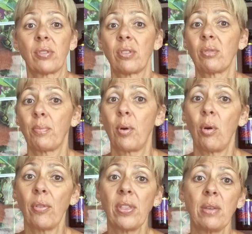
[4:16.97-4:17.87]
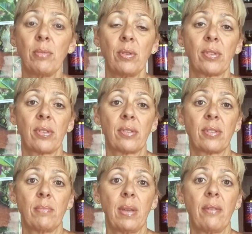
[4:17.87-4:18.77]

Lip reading: to support the immune system